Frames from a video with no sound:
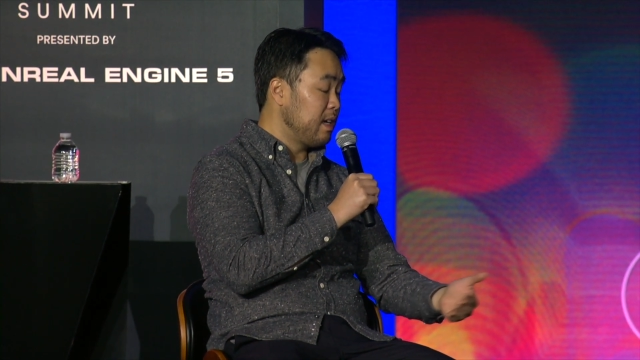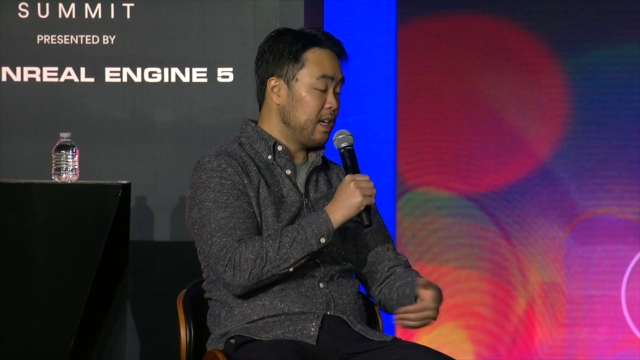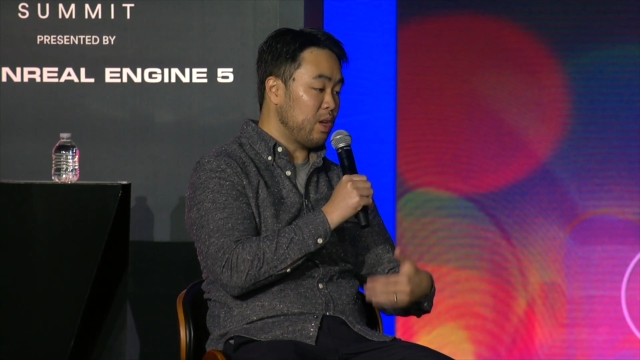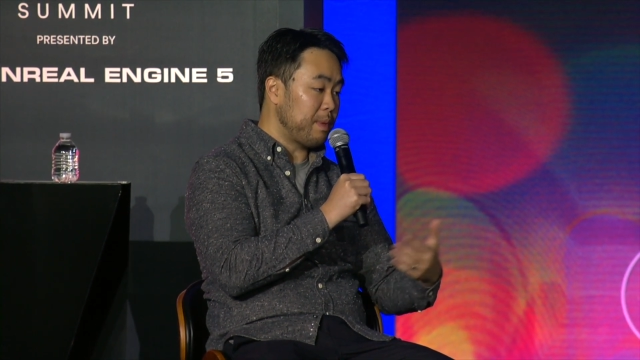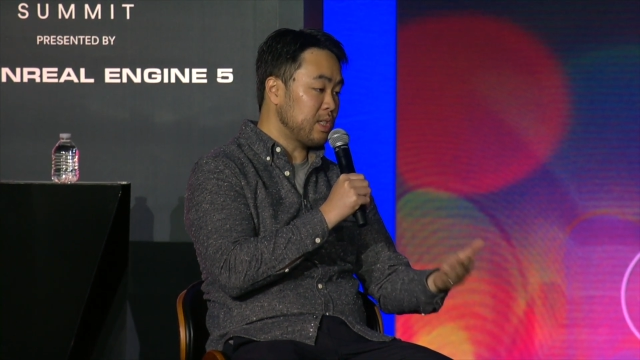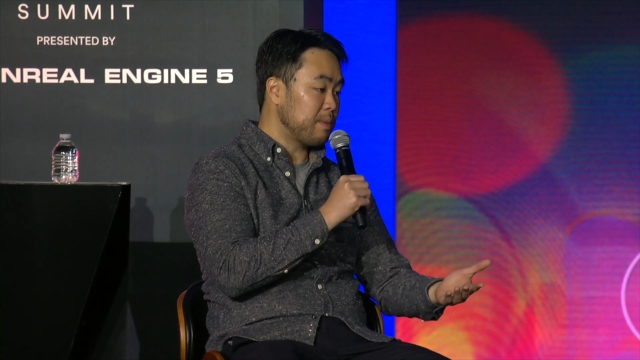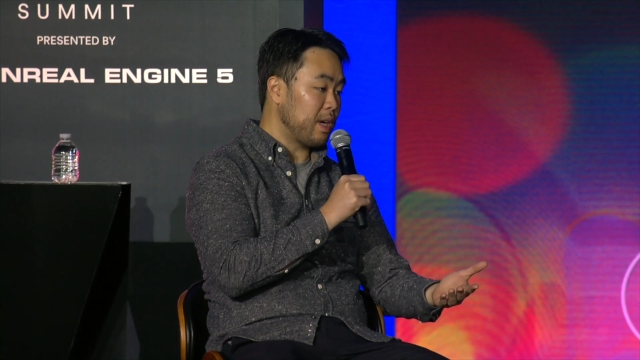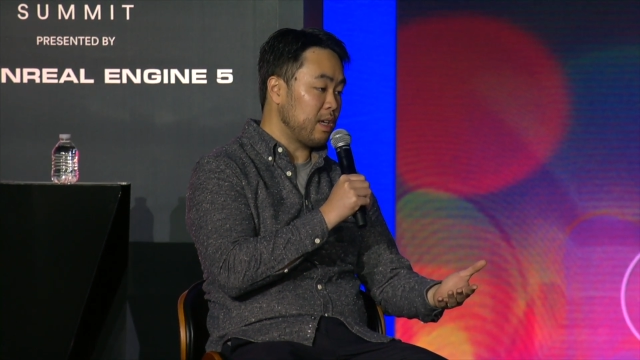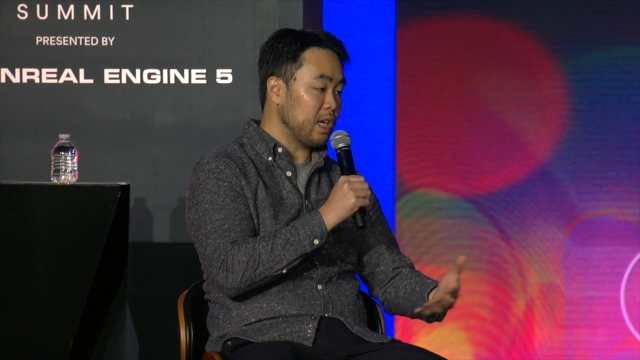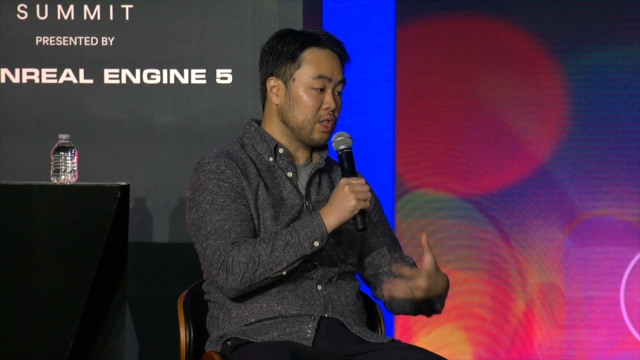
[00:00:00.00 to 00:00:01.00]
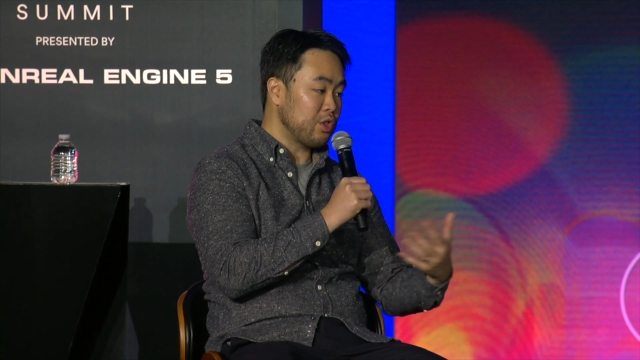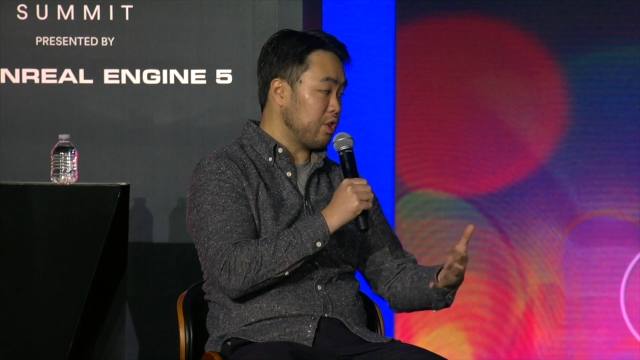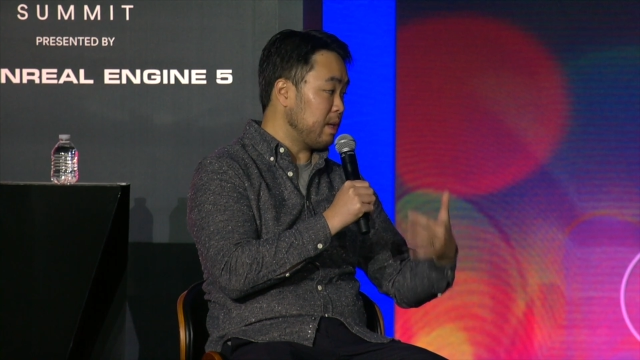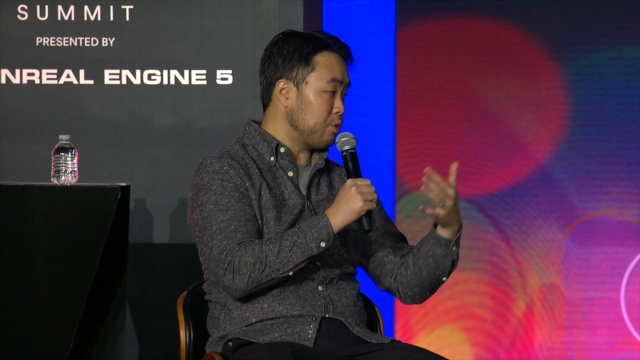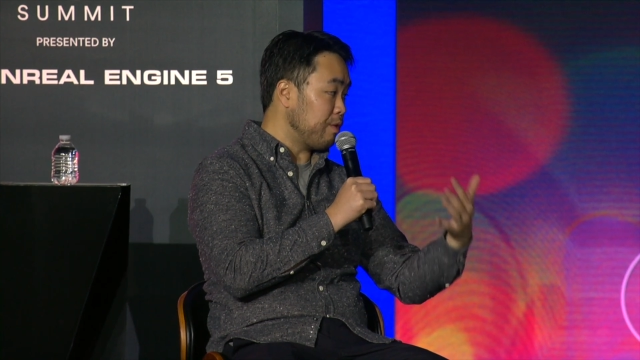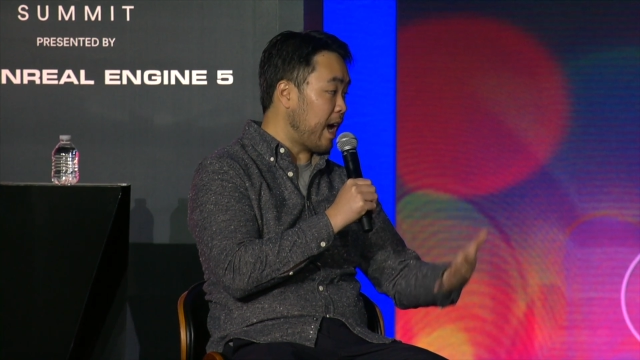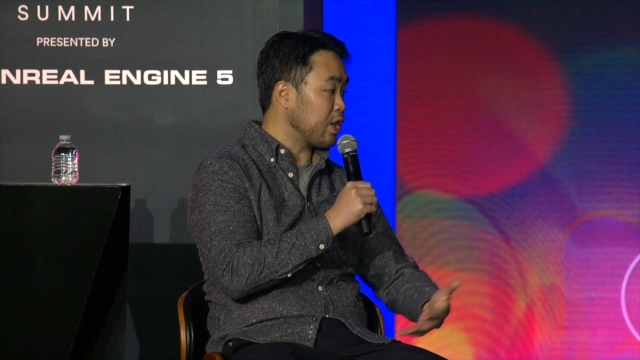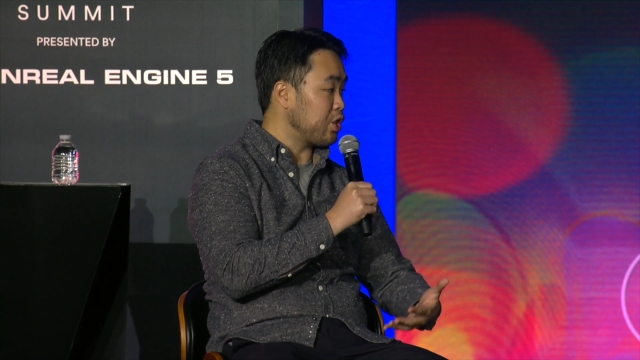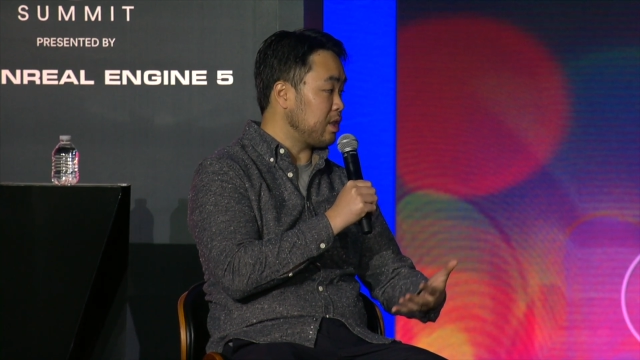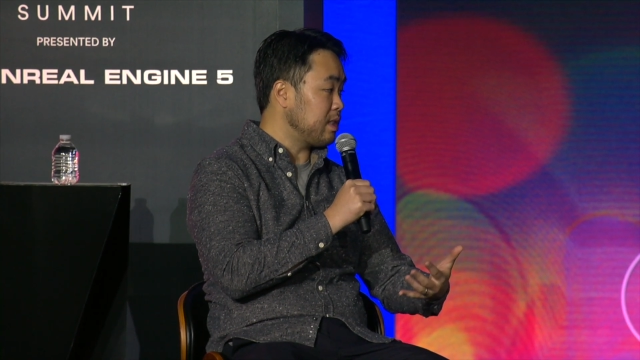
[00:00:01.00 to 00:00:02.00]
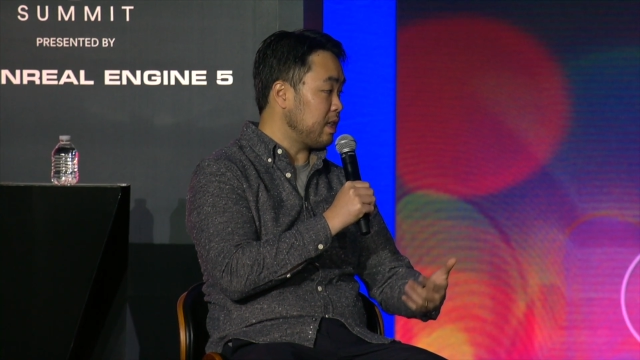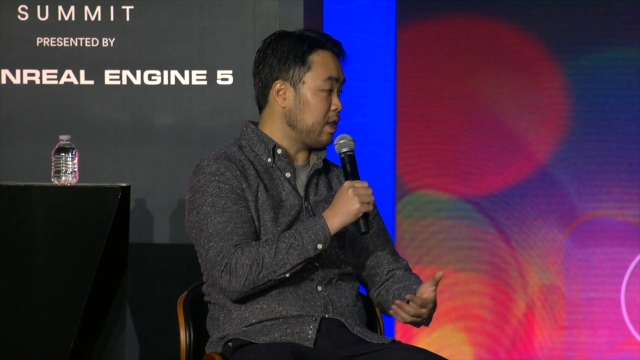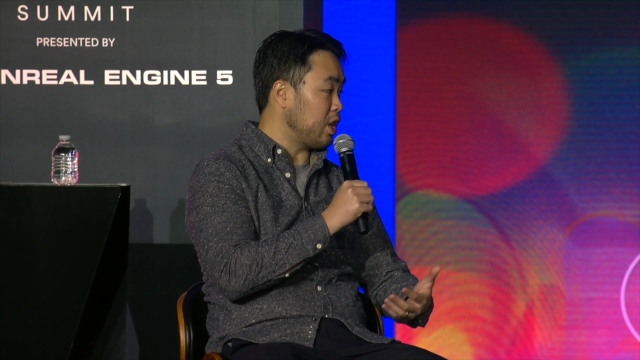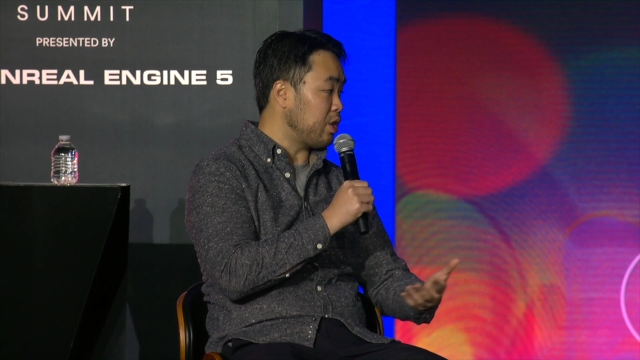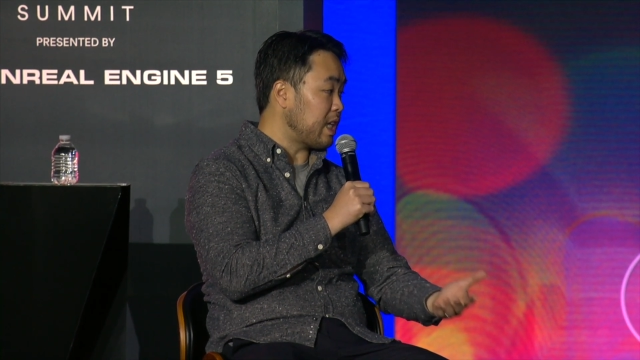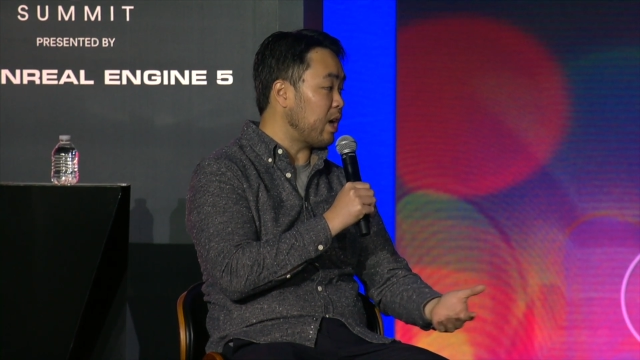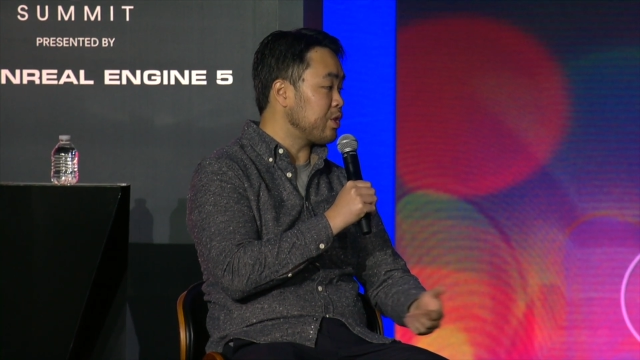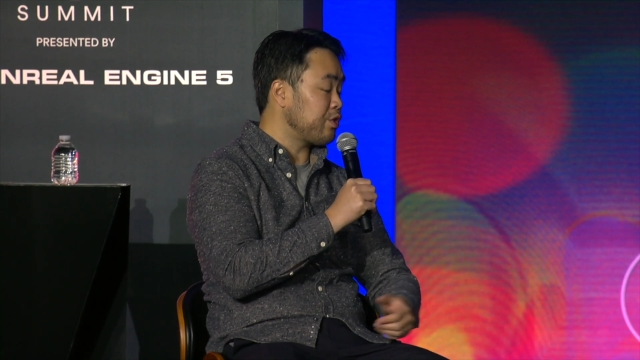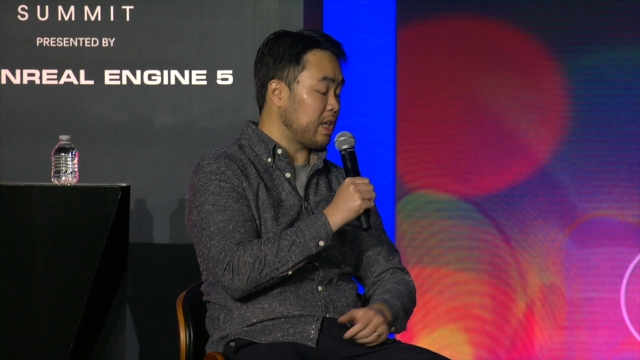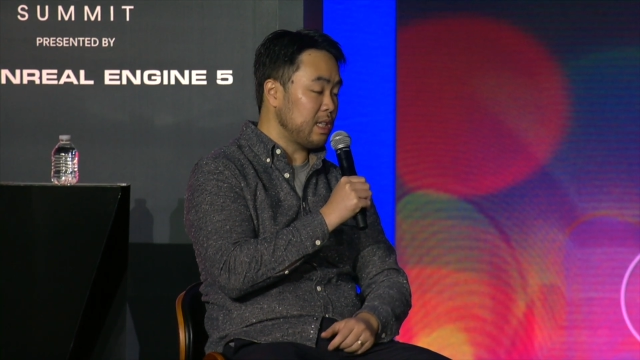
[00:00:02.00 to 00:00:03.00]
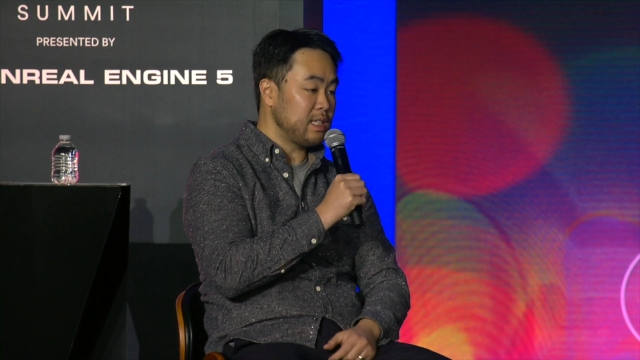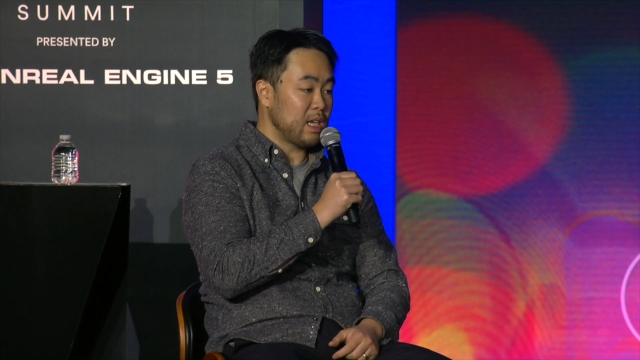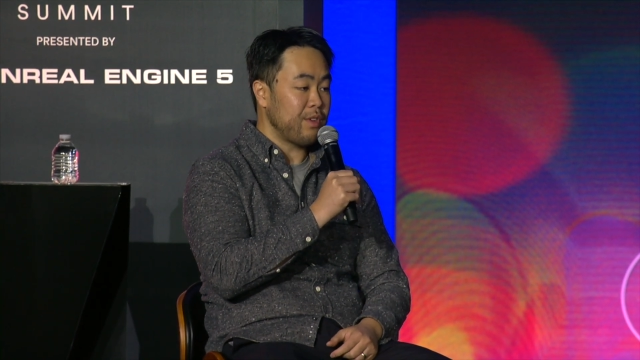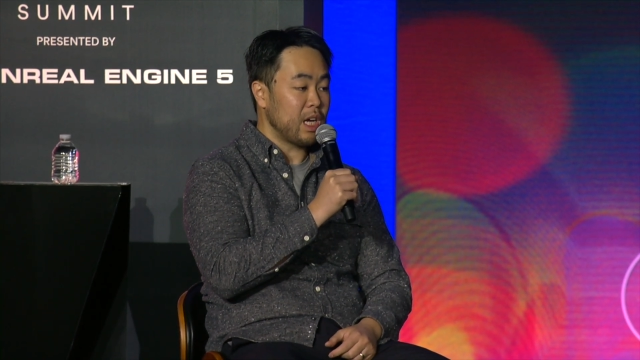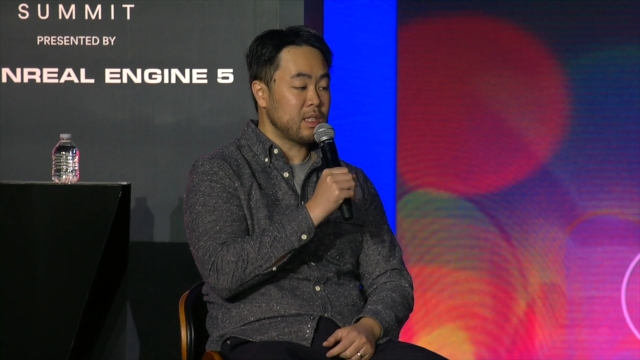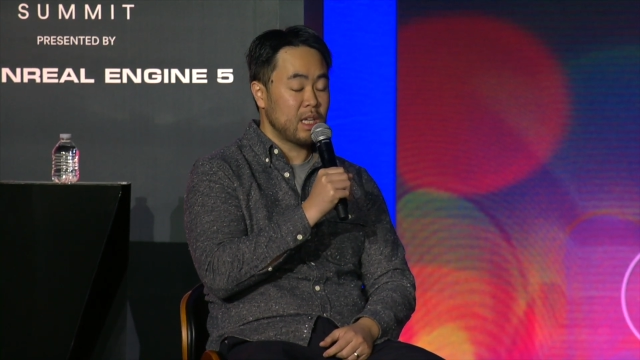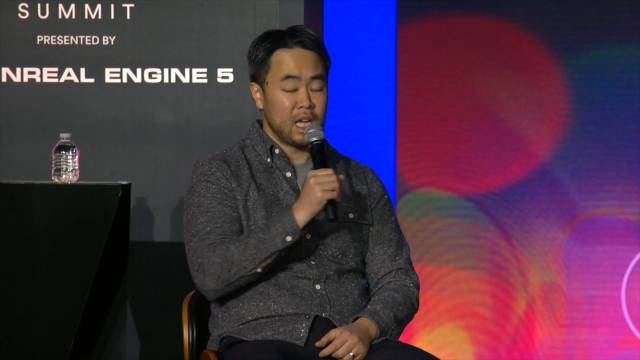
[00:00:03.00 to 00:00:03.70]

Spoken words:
based upon like a certain number of actions that the DAO is trying to incentivize.